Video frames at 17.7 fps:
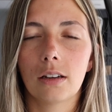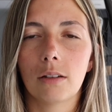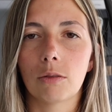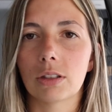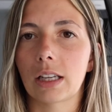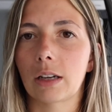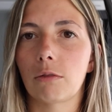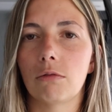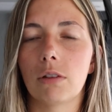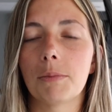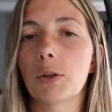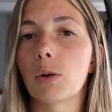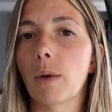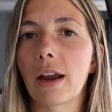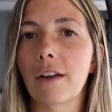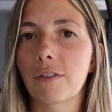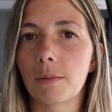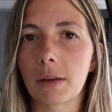was like ripped
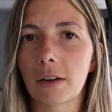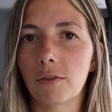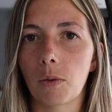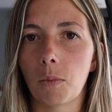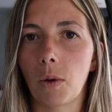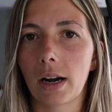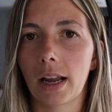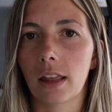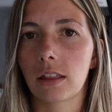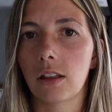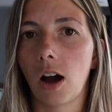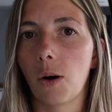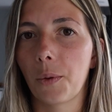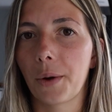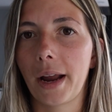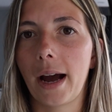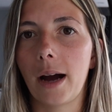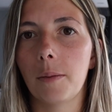away from me from what I
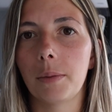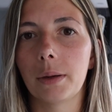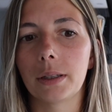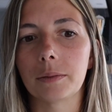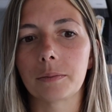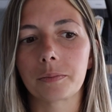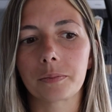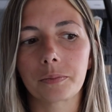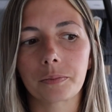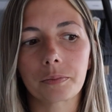thought would happen.